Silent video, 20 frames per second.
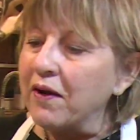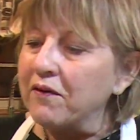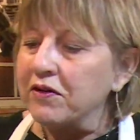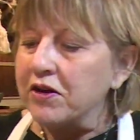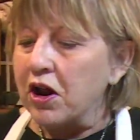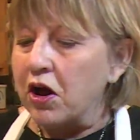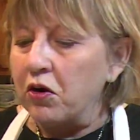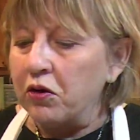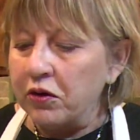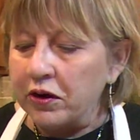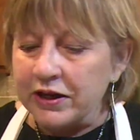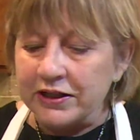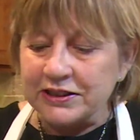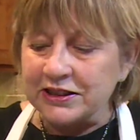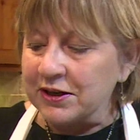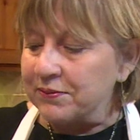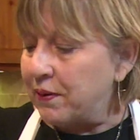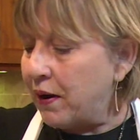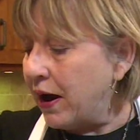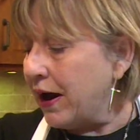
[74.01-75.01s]
an older
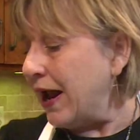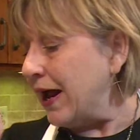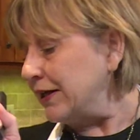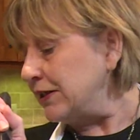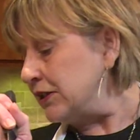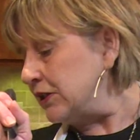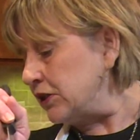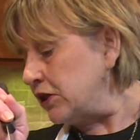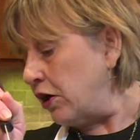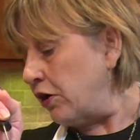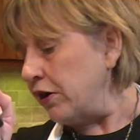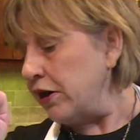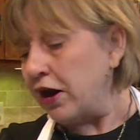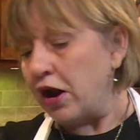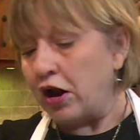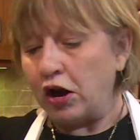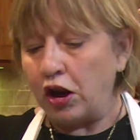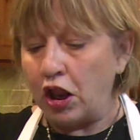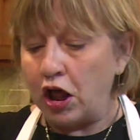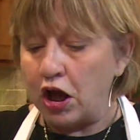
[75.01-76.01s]
Instapot, I just turn it
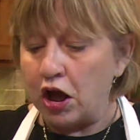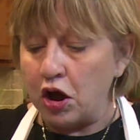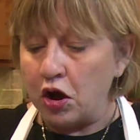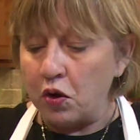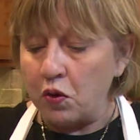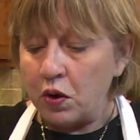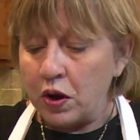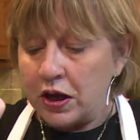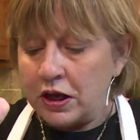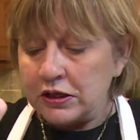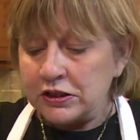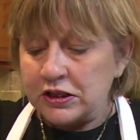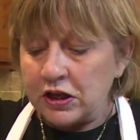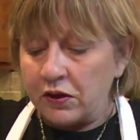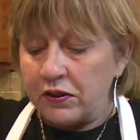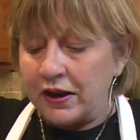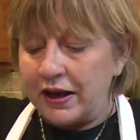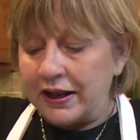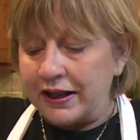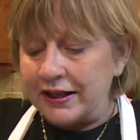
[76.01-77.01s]
on low
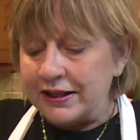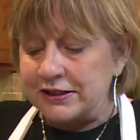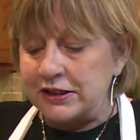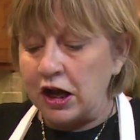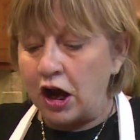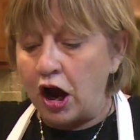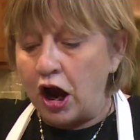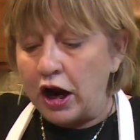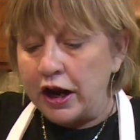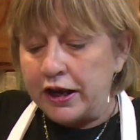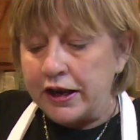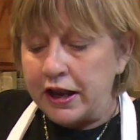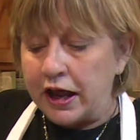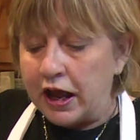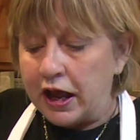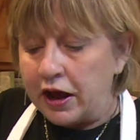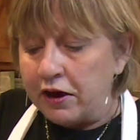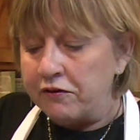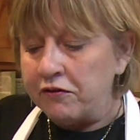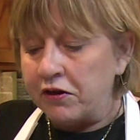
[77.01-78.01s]
so that it gets hot
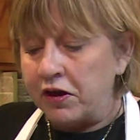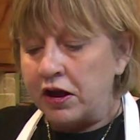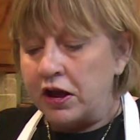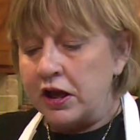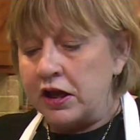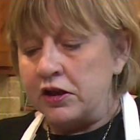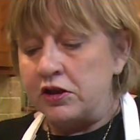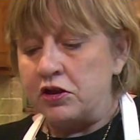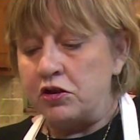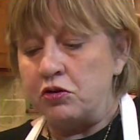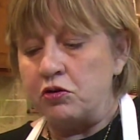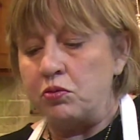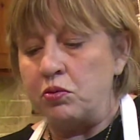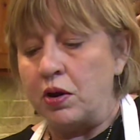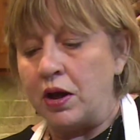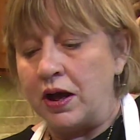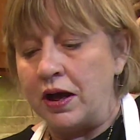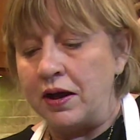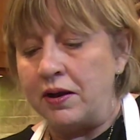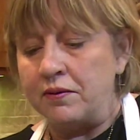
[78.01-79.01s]
enough to
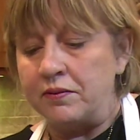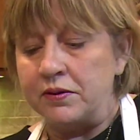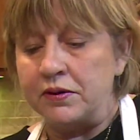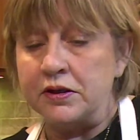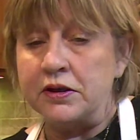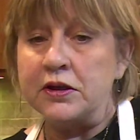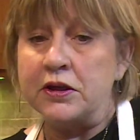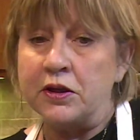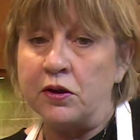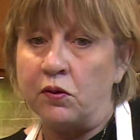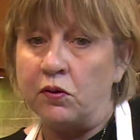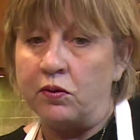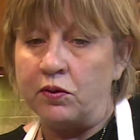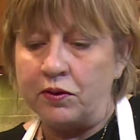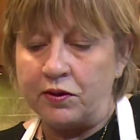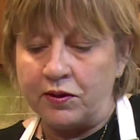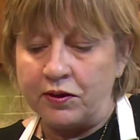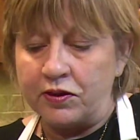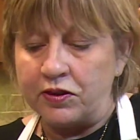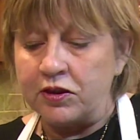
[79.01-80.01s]

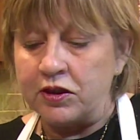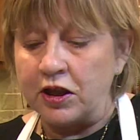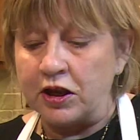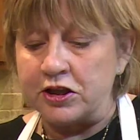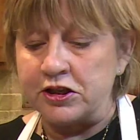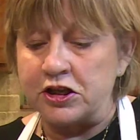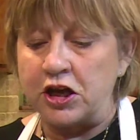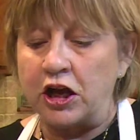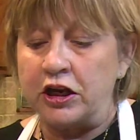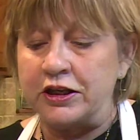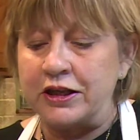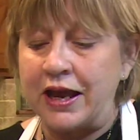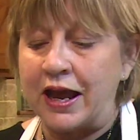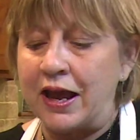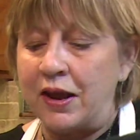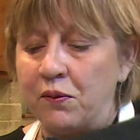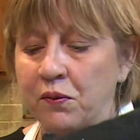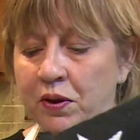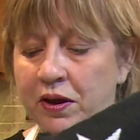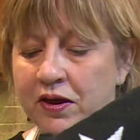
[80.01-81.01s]

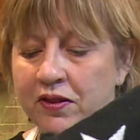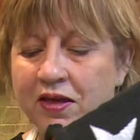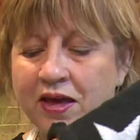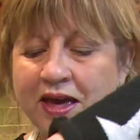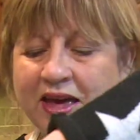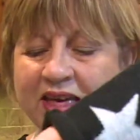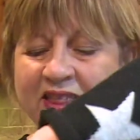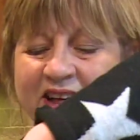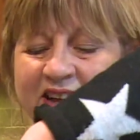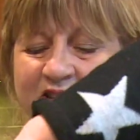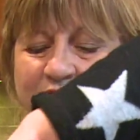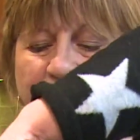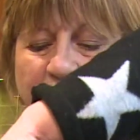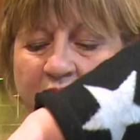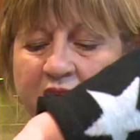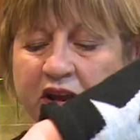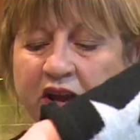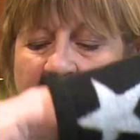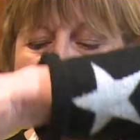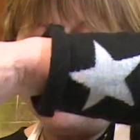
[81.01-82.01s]
saute with. That's
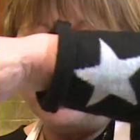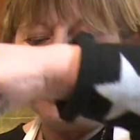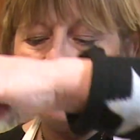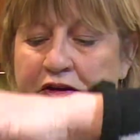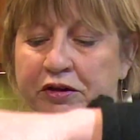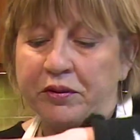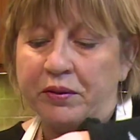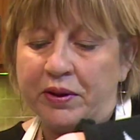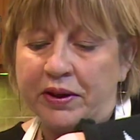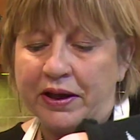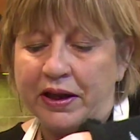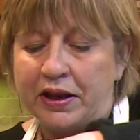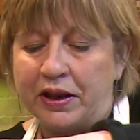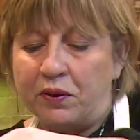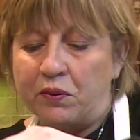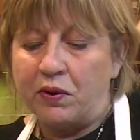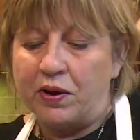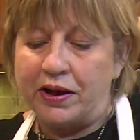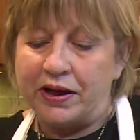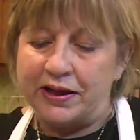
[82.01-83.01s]
really all you're doing
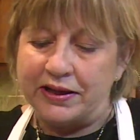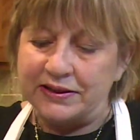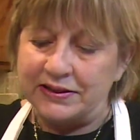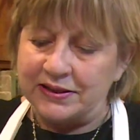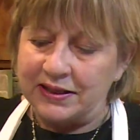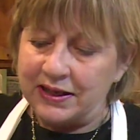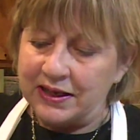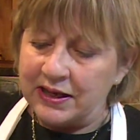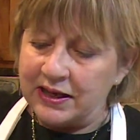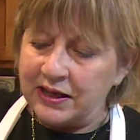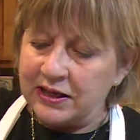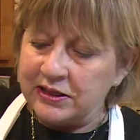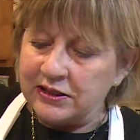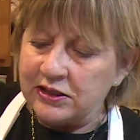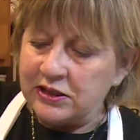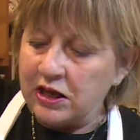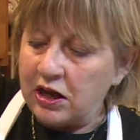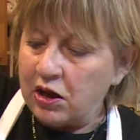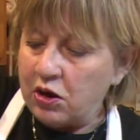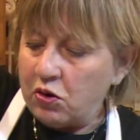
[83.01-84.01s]
anyways.
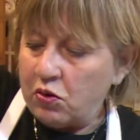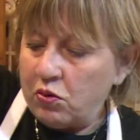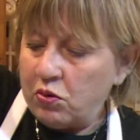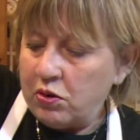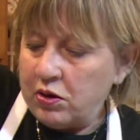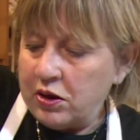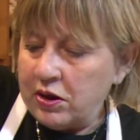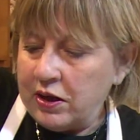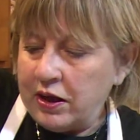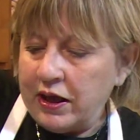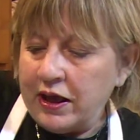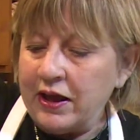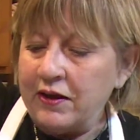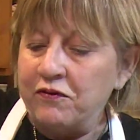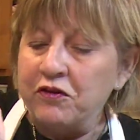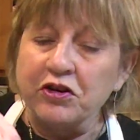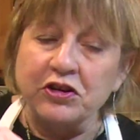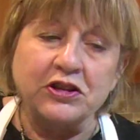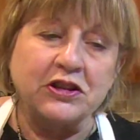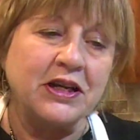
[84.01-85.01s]
So
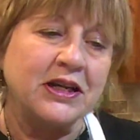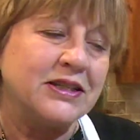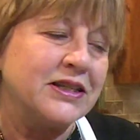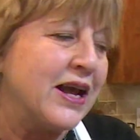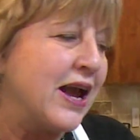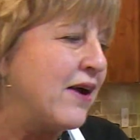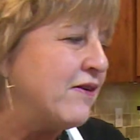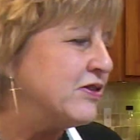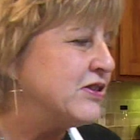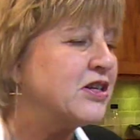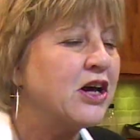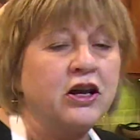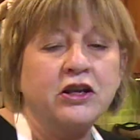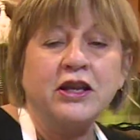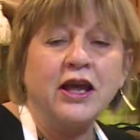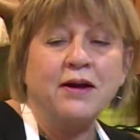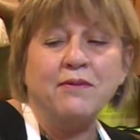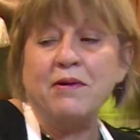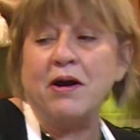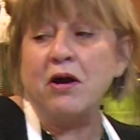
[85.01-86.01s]
if yours doesn't have a
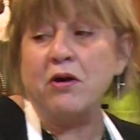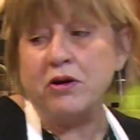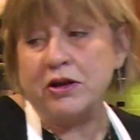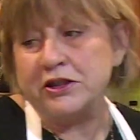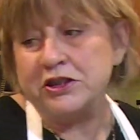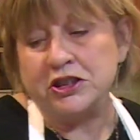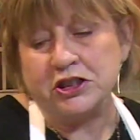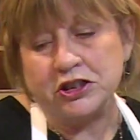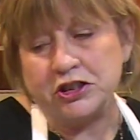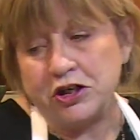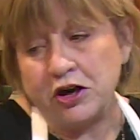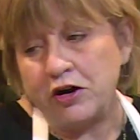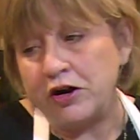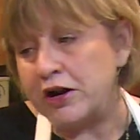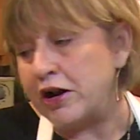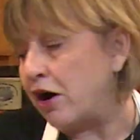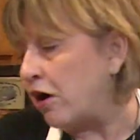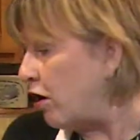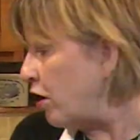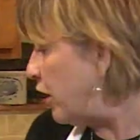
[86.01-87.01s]
saute mode, it's just turn
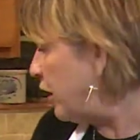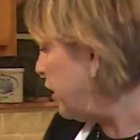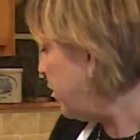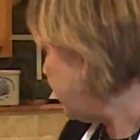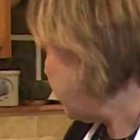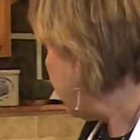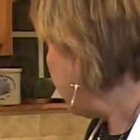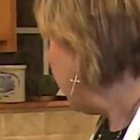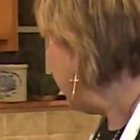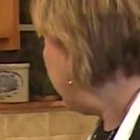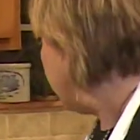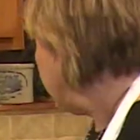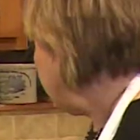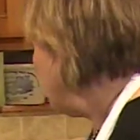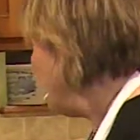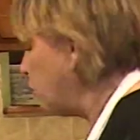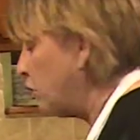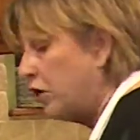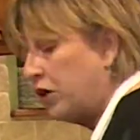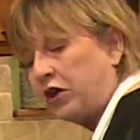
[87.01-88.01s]
it on
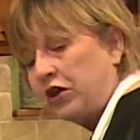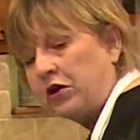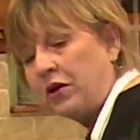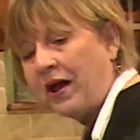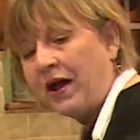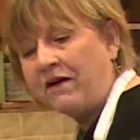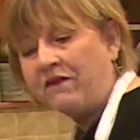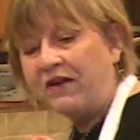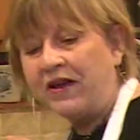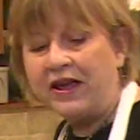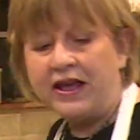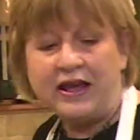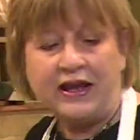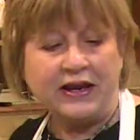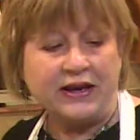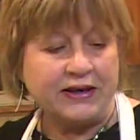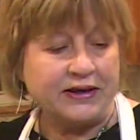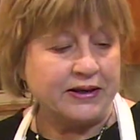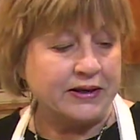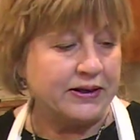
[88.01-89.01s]
to where you have
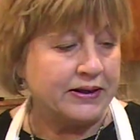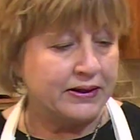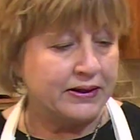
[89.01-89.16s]
heat.